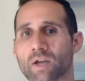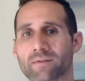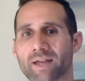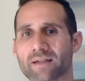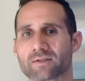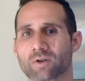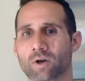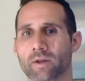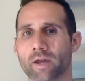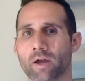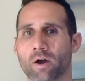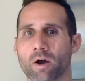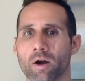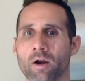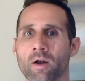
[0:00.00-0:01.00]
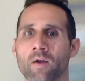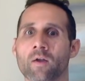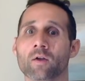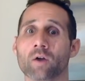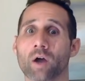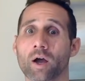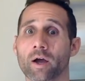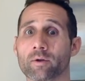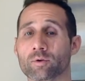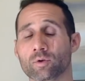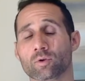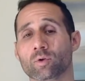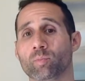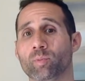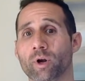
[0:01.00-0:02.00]
That's all they are uh,
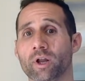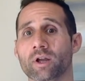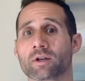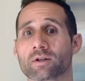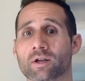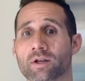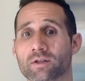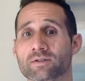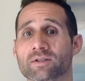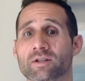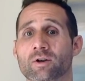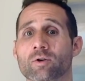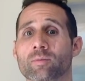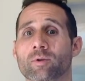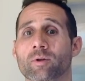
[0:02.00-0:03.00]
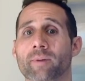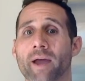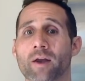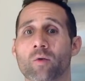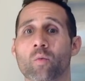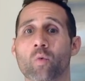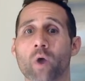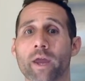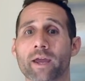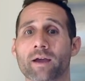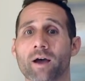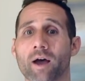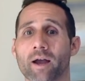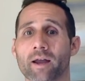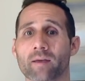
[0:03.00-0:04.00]
you're putting a considerable amount of weight
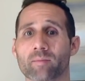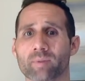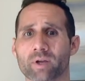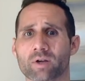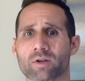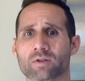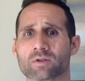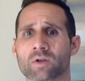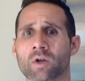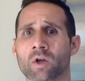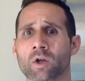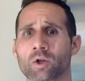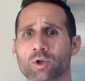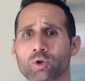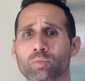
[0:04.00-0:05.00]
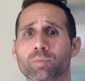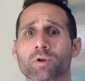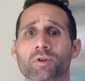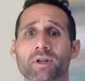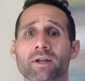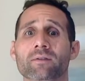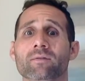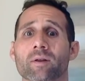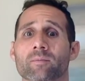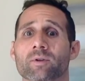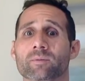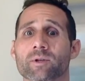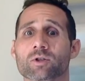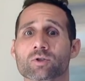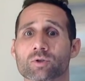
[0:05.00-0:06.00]
on it because you believe them
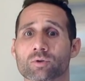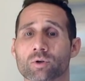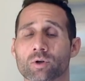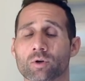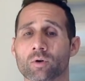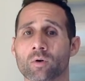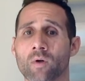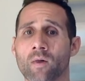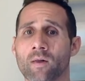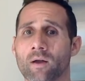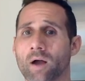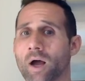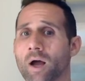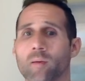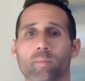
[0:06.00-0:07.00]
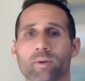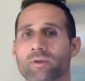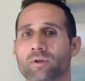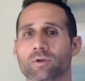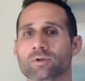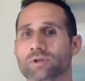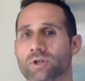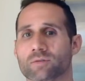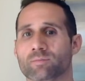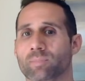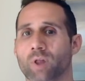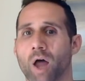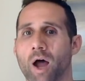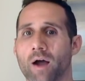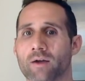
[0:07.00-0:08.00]
to be true, uh, but they're just
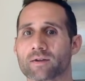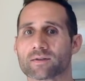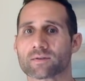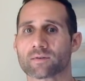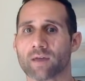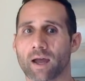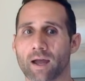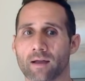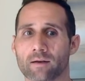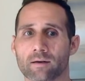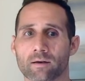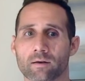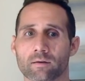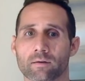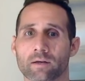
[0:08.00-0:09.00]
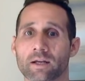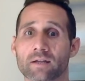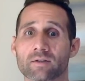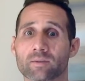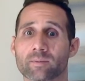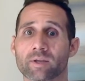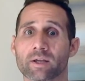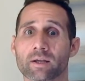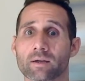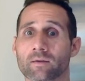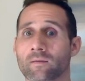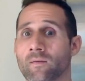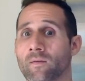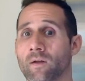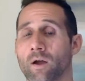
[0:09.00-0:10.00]
blocks that need to be
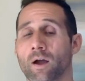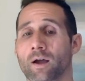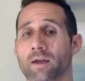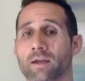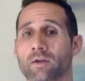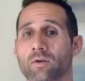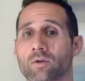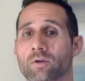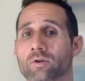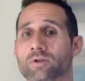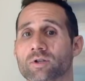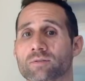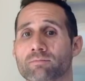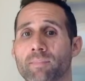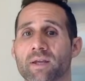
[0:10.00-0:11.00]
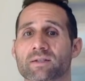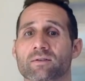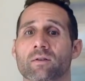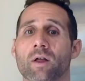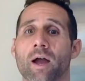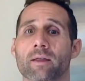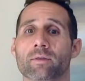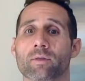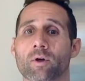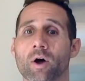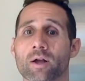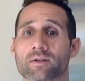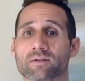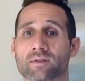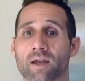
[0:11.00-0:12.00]
uh, healed. They're just misaligned
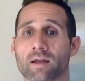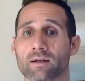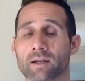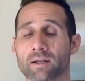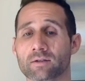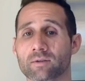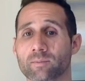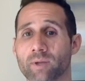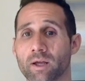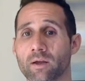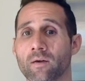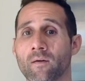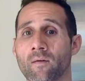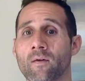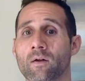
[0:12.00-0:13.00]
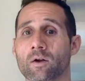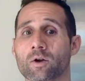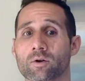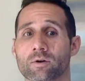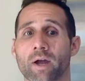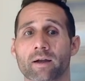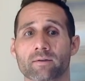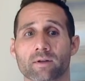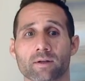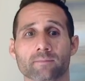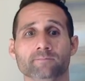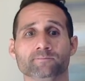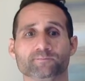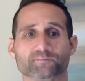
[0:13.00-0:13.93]
thoughts that need to be corrected.